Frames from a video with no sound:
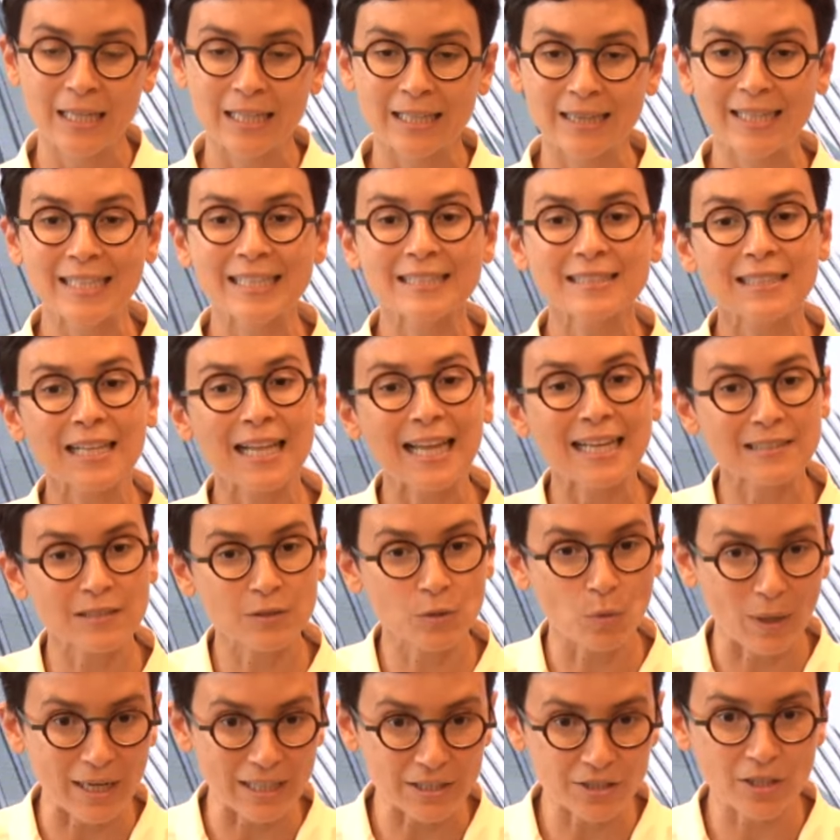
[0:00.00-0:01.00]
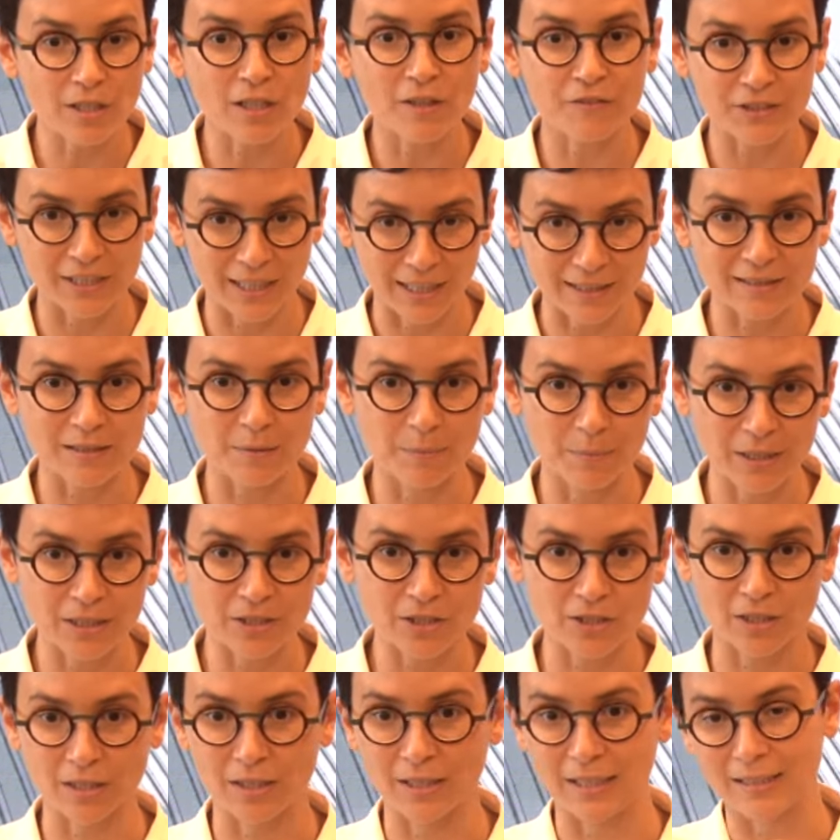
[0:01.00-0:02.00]
This last question of the
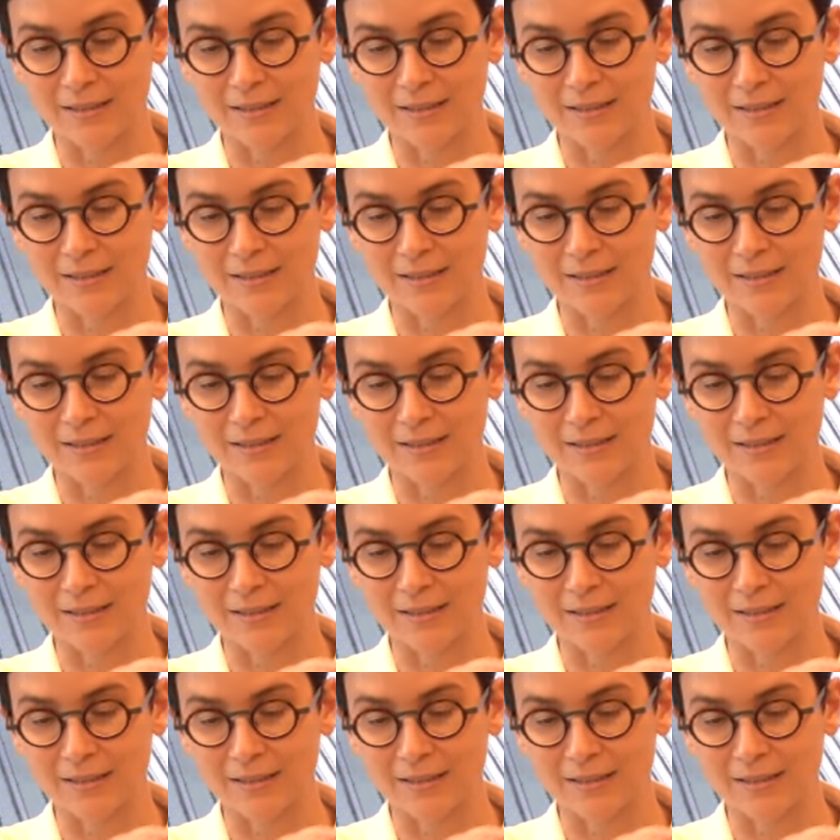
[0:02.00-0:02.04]
exhibition,